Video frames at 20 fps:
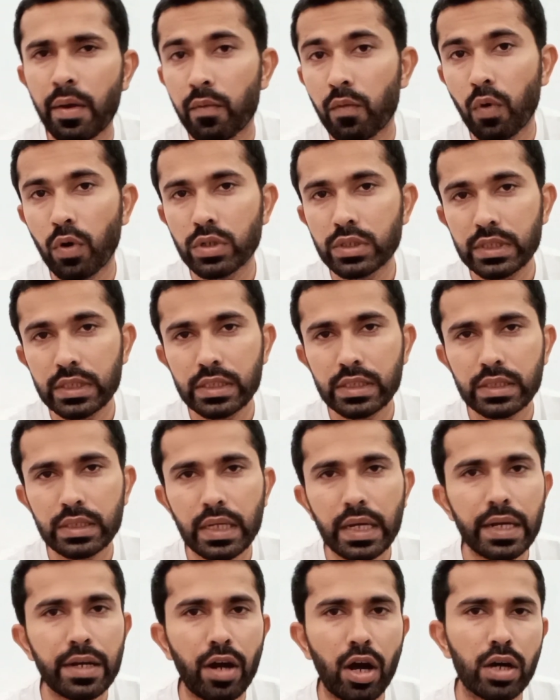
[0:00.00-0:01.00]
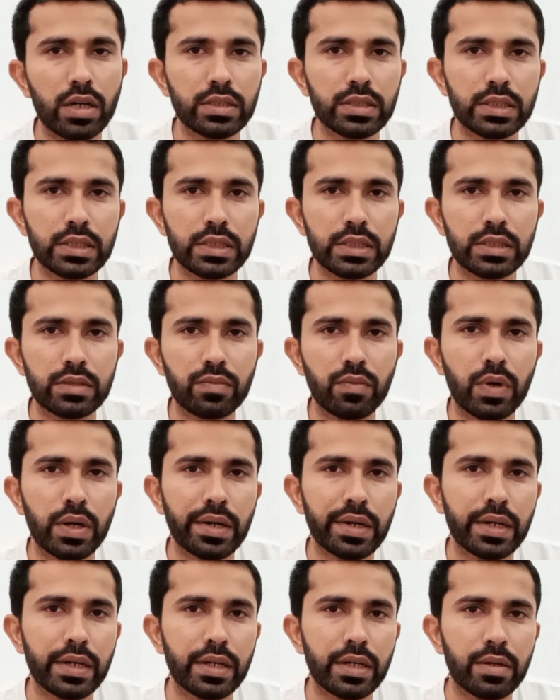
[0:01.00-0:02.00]
Horses and riders were
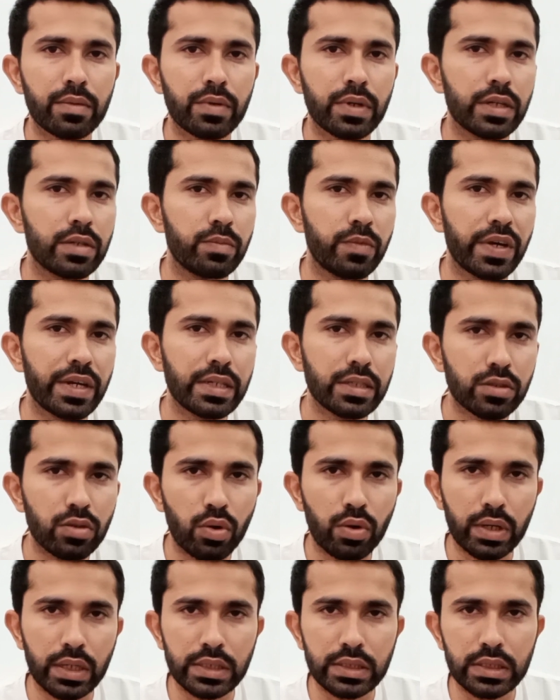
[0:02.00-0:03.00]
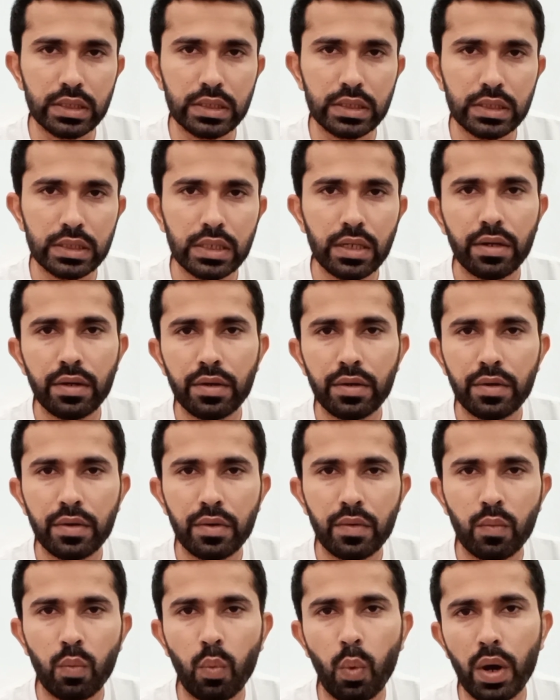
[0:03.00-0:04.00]
waiting in various locations.
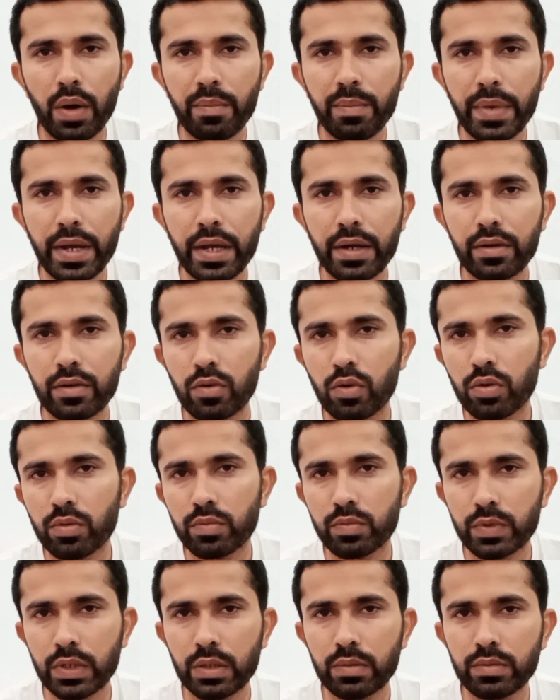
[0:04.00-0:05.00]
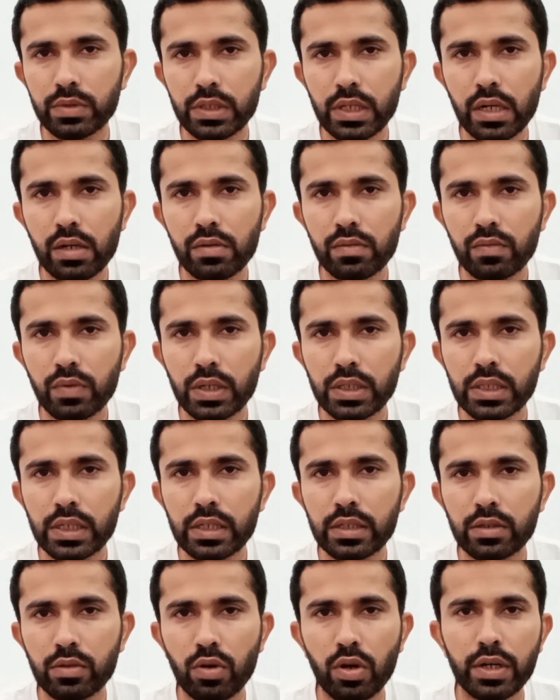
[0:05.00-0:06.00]
One man rode for nearly
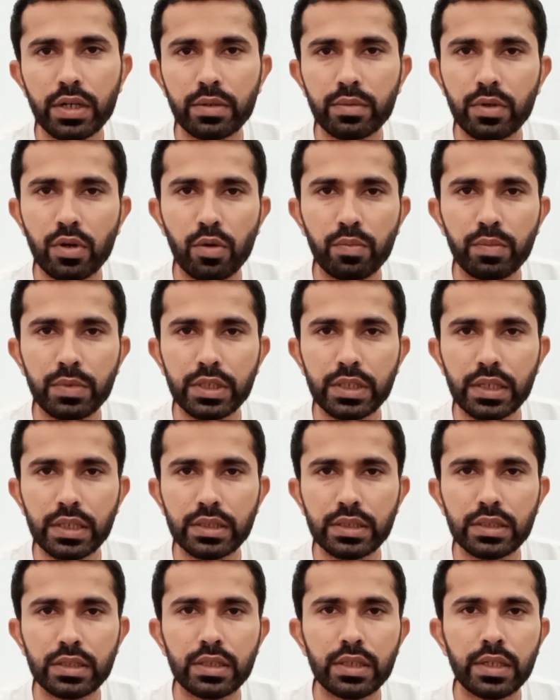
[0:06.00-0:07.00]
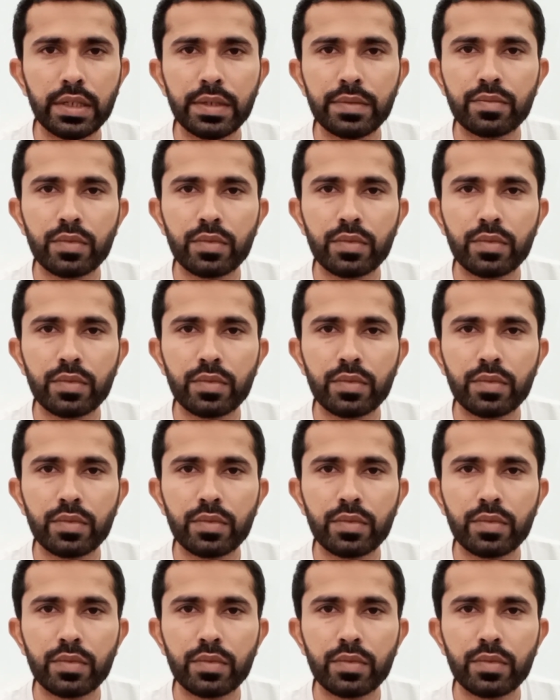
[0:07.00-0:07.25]
120 kilometers